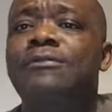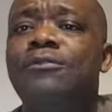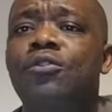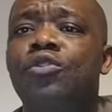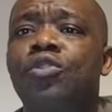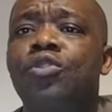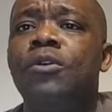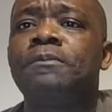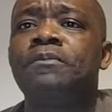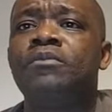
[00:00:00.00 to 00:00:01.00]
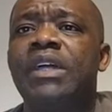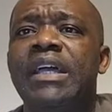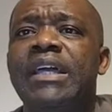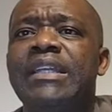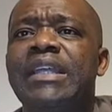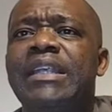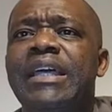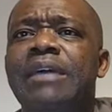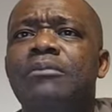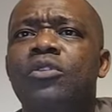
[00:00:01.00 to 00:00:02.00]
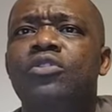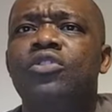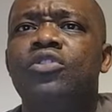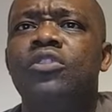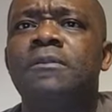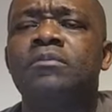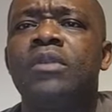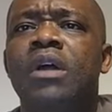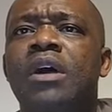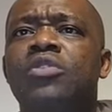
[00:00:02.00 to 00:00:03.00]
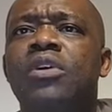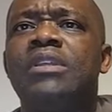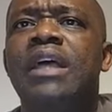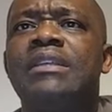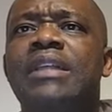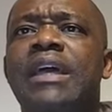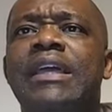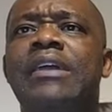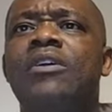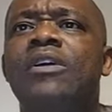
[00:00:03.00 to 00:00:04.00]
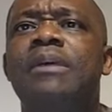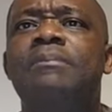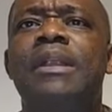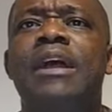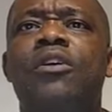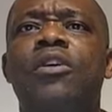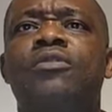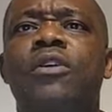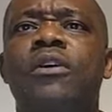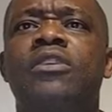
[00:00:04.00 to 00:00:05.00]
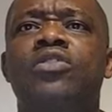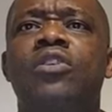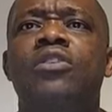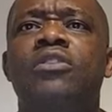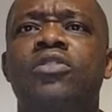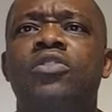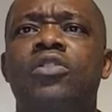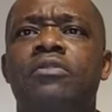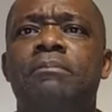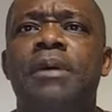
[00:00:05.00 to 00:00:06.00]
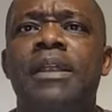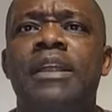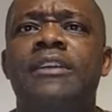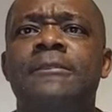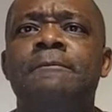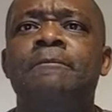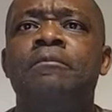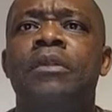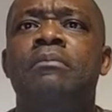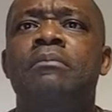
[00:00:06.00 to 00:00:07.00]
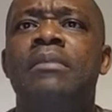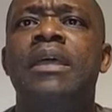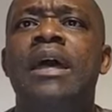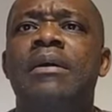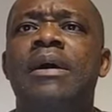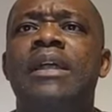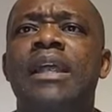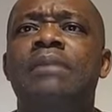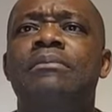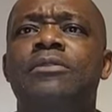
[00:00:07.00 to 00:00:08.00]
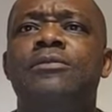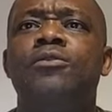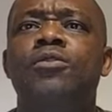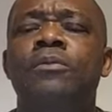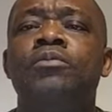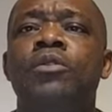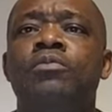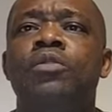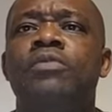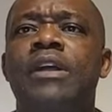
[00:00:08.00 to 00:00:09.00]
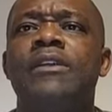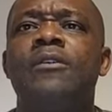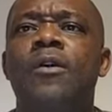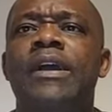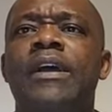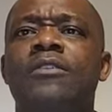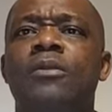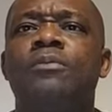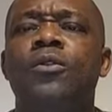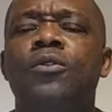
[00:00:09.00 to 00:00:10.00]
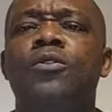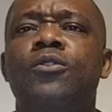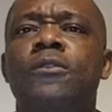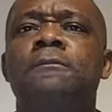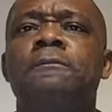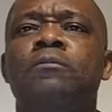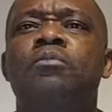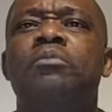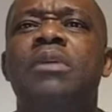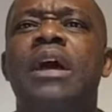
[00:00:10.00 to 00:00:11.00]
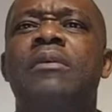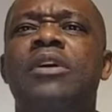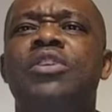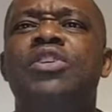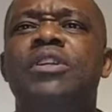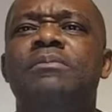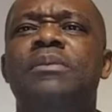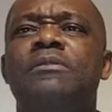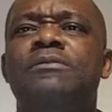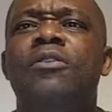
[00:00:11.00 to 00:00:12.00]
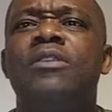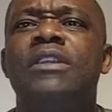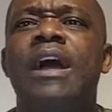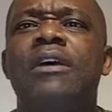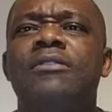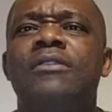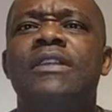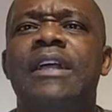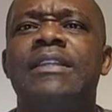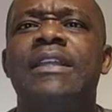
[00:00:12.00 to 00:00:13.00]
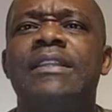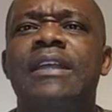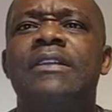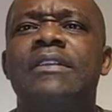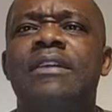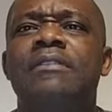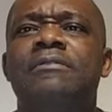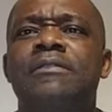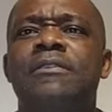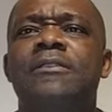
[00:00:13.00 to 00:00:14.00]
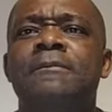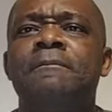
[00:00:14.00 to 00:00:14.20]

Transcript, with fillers: full grown in the name of Jesus our daughters like a corner called for a structure of the palace. May our barrel be full, providing all kinds of produce. May our sheep bring four thousands and ten thousand are filled.